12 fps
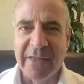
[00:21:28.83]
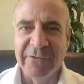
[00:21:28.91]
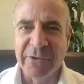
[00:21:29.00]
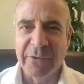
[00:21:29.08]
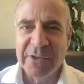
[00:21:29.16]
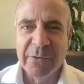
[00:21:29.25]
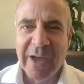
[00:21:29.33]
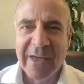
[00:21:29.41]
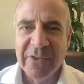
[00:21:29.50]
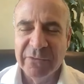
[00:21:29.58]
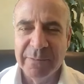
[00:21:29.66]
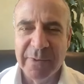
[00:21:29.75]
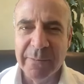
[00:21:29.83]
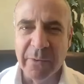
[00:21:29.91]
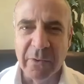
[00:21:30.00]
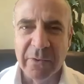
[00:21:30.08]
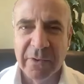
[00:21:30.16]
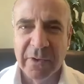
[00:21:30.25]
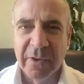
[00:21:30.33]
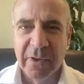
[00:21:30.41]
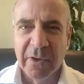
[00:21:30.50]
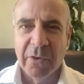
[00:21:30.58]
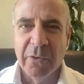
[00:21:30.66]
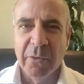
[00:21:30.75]
so that you had these people
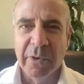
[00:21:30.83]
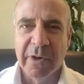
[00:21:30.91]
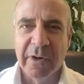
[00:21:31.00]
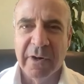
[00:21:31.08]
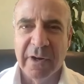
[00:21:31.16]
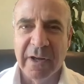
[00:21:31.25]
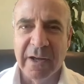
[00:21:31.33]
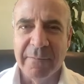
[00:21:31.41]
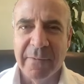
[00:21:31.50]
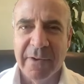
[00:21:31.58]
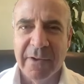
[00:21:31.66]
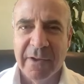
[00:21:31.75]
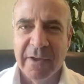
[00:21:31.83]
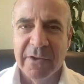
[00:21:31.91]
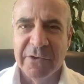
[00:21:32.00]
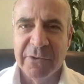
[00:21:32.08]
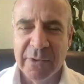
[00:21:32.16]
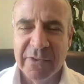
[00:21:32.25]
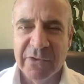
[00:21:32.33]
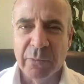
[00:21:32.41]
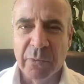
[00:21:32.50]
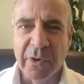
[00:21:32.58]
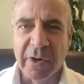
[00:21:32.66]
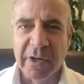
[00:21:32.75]
who were doing this
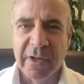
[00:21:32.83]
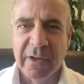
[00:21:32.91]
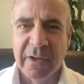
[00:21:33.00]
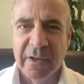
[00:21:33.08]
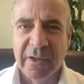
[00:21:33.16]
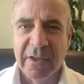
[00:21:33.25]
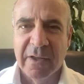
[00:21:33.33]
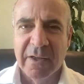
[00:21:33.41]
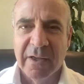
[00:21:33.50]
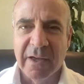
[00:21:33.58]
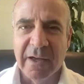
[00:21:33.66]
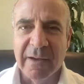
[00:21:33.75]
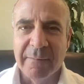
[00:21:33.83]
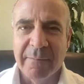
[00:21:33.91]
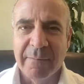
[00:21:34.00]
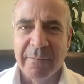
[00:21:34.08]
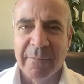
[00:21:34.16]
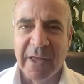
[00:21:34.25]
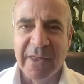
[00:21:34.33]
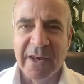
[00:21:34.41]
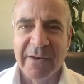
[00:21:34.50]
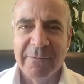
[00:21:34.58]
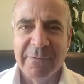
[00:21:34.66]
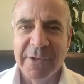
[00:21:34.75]
work, and
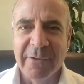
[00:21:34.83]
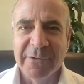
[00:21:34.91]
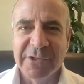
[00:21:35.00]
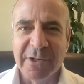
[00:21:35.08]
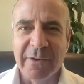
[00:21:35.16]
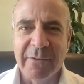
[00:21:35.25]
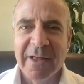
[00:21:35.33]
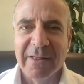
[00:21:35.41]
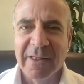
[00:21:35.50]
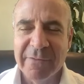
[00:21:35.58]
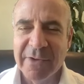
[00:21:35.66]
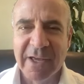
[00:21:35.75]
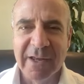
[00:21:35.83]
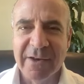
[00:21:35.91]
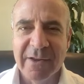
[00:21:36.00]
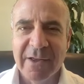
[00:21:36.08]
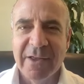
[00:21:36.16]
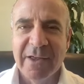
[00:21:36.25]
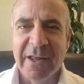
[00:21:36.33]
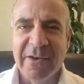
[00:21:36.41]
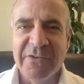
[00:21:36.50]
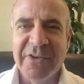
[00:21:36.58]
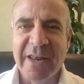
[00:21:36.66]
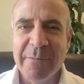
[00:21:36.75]
then, you know, living
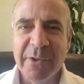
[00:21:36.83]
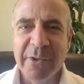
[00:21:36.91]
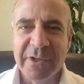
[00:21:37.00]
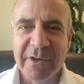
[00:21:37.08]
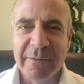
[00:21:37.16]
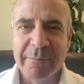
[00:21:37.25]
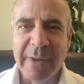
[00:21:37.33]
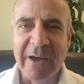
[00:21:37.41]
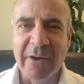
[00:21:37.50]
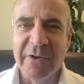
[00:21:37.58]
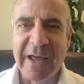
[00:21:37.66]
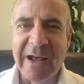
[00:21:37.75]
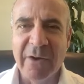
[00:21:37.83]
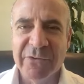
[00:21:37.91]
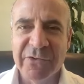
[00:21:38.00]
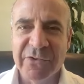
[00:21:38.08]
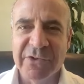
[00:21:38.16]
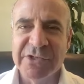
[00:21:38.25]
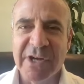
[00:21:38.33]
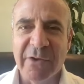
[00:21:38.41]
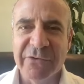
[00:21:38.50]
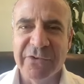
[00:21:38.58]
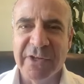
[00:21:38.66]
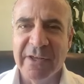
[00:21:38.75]
in 10 million pound houses in
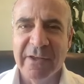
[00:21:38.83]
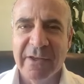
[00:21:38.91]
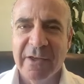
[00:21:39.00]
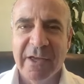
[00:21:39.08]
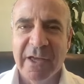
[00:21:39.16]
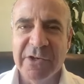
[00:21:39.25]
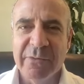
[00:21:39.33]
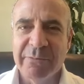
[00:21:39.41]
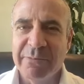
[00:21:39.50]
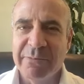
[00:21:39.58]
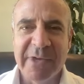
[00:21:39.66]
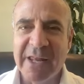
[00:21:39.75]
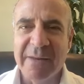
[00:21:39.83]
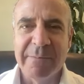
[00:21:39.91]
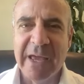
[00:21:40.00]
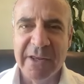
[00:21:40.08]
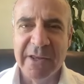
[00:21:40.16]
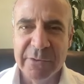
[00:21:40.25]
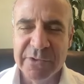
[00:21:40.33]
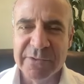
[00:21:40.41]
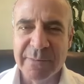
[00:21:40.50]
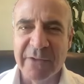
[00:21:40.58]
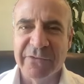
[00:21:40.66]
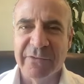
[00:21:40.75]
Chelsea, in getting paid huge
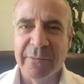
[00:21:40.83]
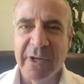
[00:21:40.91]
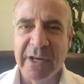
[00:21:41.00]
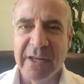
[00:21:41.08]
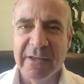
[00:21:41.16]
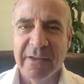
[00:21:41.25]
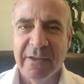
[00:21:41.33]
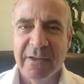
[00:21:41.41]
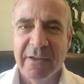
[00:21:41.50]
amounts of money,